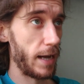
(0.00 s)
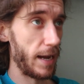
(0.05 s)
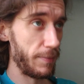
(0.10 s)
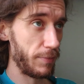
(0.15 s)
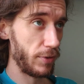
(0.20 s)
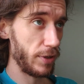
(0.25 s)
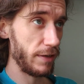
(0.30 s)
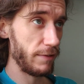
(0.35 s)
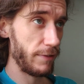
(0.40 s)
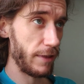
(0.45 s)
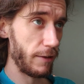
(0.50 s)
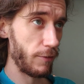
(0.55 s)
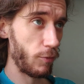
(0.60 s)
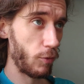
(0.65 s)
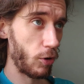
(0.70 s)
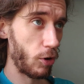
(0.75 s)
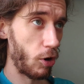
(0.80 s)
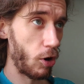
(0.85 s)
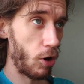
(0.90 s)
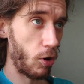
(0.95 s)
I believe that
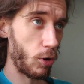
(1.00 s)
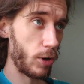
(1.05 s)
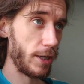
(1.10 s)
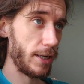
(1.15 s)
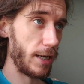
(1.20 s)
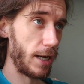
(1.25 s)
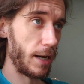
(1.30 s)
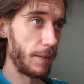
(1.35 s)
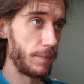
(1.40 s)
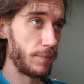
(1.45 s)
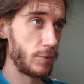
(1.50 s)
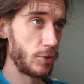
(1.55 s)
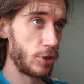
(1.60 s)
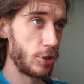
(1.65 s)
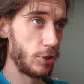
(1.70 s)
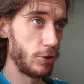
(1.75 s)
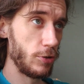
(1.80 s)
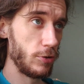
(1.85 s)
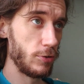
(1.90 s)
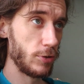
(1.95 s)
we're already up
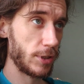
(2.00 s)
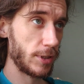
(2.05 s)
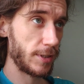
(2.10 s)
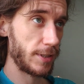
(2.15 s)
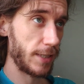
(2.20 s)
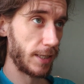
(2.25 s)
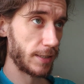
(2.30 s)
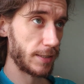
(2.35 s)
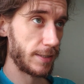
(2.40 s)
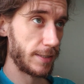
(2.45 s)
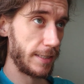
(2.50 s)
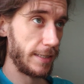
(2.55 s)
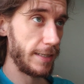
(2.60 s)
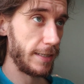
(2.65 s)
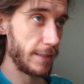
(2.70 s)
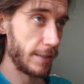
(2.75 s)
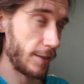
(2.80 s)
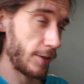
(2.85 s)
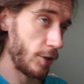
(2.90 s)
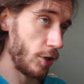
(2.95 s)
to
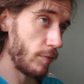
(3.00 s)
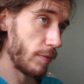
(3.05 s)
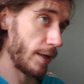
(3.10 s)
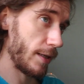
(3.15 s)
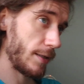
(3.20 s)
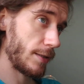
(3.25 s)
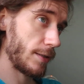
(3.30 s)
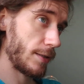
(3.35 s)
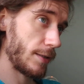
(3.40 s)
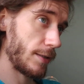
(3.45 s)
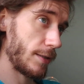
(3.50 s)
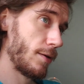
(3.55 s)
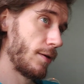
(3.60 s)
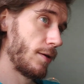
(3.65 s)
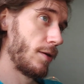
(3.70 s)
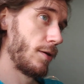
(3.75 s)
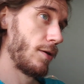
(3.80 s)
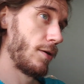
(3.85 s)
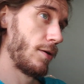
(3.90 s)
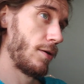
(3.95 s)
16 qubits
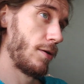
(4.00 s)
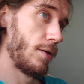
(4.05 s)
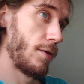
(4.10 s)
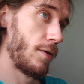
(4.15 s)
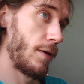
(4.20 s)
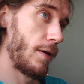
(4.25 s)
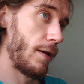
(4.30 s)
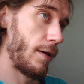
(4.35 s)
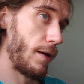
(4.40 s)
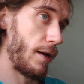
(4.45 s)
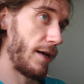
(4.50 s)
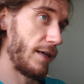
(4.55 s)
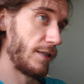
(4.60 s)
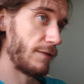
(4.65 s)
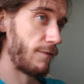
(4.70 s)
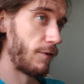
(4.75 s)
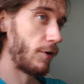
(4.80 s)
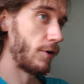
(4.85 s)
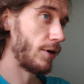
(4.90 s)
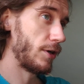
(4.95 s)

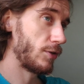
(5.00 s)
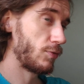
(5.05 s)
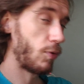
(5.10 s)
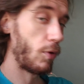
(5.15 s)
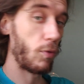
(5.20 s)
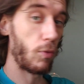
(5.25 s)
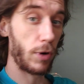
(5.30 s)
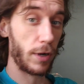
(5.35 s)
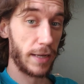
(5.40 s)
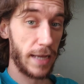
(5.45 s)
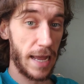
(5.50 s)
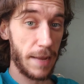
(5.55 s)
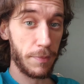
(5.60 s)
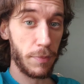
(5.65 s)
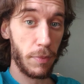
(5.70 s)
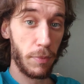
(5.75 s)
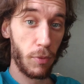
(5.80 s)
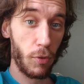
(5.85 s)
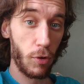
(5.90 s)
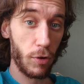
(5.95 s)
as far as what we're
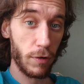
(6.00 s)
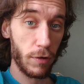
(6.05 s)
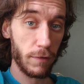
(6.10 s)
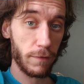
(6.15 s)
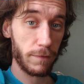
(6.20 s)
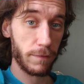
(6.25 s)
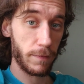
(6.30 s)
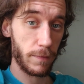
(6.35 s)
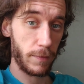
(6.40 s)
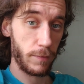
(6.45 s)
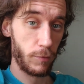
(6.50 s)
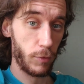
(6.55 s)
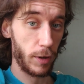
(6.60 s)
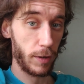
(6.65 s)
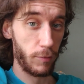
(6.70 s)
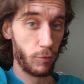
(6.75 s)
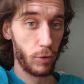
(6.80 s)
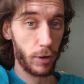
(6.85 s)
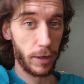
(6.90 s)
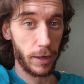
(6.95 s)
capable of,
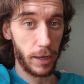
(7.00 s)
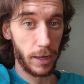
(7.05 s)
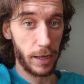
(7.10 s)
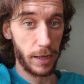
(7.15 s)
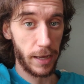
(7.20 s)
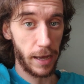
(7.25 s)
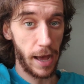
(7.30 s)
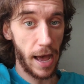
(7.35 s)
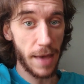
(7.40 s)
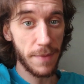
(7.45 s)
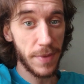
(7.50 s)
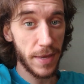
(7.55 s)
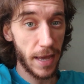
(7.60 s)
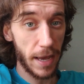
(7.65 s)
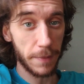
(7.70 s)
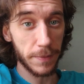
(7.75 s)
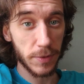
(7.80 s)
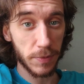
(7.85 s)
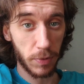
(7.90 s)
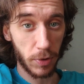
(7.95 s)
what
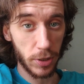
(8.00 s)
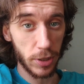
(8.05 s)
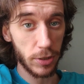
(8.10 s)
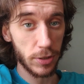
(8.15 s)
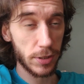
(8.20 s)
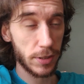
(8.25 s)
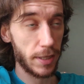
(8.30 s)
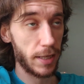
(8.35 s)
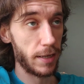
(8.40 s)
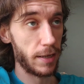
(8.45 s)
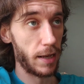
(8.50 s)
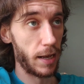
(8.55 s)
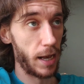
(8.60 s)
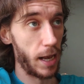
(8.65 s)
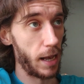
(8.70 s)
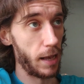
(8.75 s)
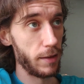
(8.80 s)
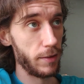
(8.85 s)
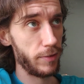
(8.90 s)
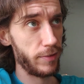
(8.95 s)
IBM's produced.
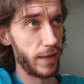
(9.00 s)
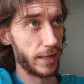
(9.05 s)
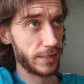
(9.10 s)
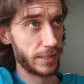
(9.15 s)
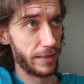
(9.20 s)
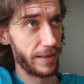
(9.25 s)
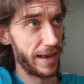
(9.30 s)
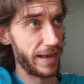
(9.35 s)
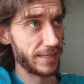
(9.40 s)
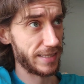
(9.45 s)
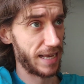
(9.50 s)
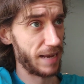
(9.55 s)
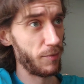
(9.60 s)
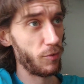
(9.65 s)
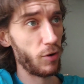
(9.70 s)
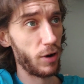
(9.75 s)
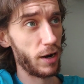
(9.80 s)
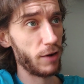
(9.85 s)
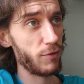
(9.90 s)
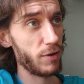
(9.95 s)
That's the last
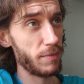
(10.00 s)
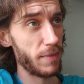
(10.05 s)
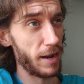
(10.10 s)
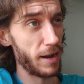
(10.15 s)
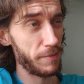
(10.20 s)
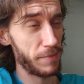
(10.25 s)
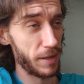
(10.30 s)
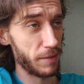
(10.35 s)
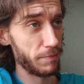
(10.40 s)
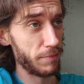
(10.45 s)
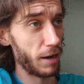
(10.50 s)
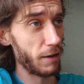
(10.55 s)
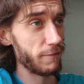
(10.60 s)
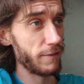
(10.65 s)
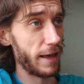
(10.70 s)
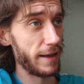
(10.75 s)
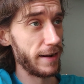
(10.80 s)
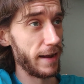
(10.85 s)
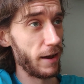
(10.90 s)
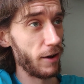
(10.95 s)
I'm aware of. We might be above
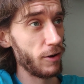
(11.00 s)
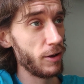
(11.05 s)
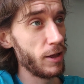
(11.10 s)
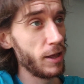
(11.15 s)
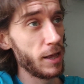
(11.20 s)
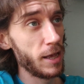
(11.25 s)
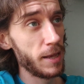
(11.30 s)
that now.